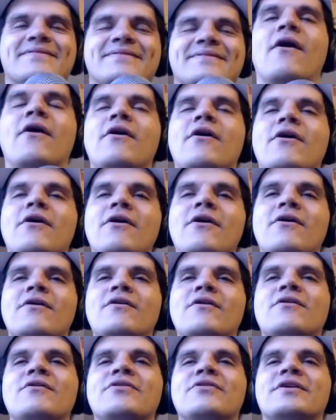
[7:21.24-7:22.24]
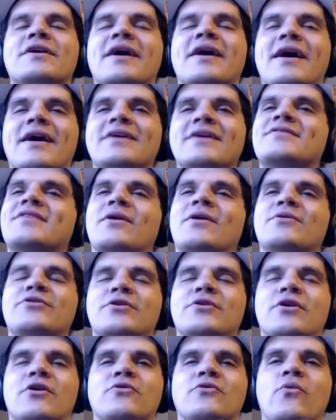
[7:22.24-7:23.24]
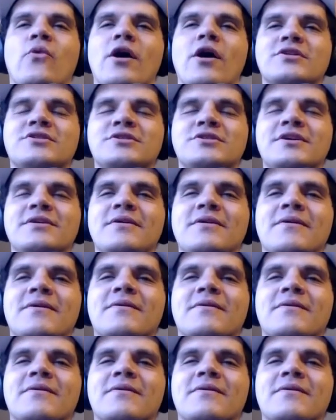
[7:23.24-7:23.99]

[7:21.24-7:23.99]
all the guys out there are watching